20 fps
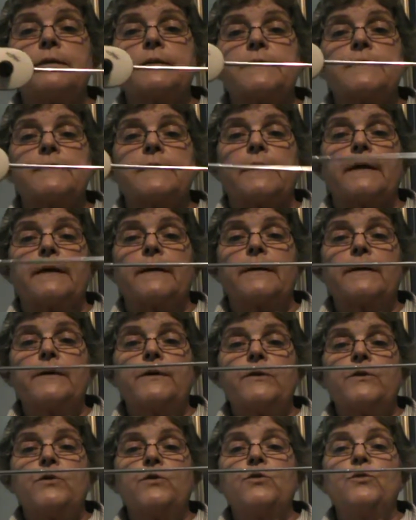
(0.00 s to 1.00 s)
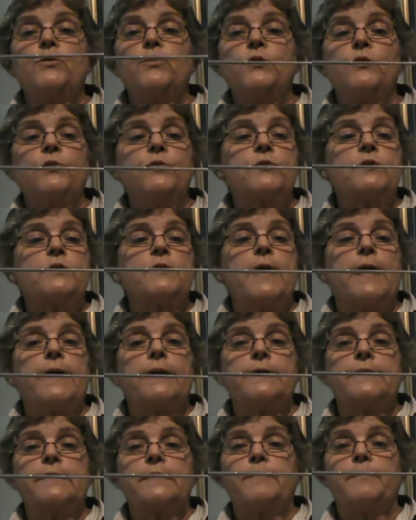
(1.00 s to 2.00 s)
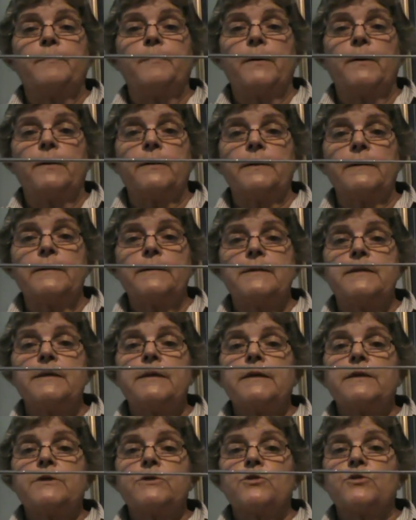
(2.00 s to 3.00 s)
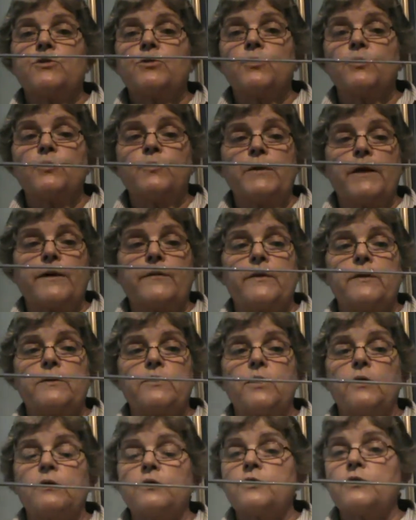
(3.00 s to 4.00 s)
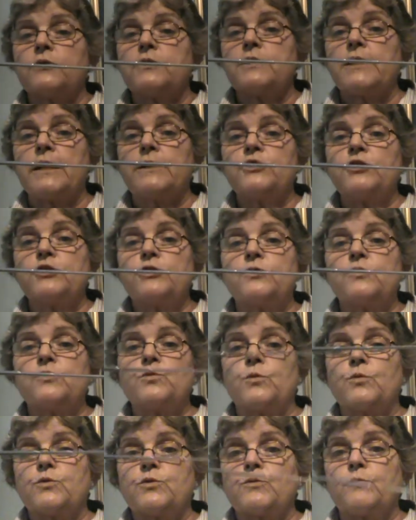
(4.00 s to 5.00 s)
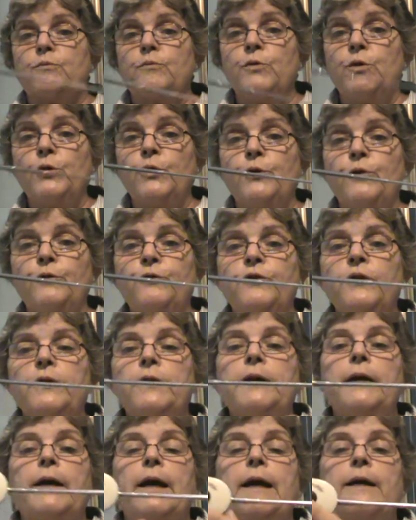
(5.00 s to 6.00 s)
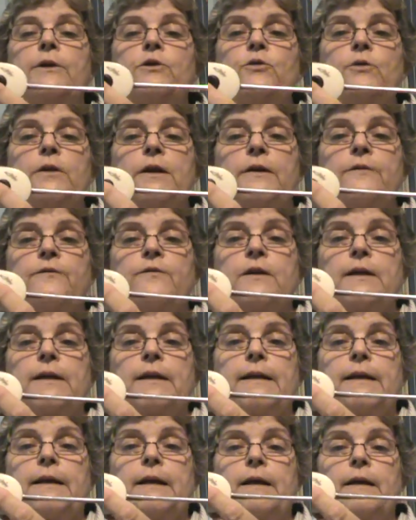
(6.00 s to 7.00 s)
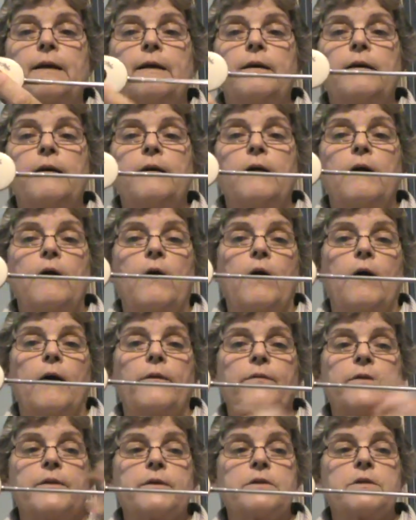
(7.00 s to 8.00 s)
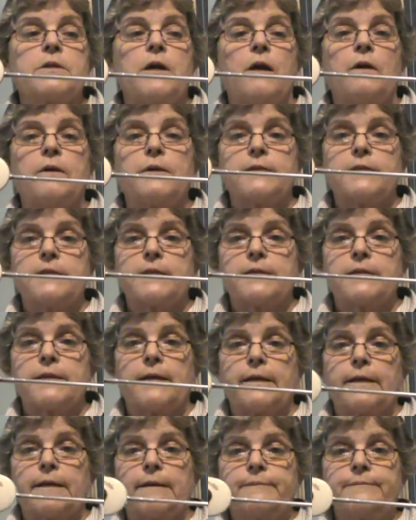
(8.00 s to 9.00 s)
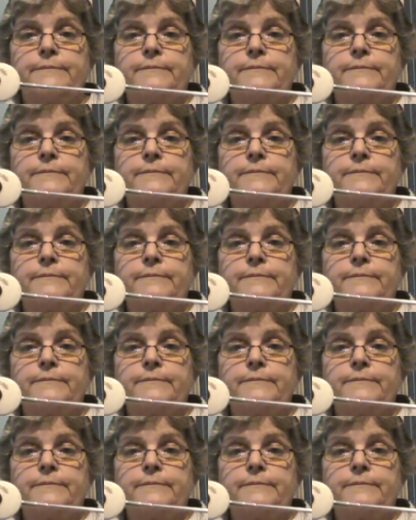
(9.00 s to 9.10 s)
stick. You use that little point to get the dog to touch it or to move, and you give the click on the target stick.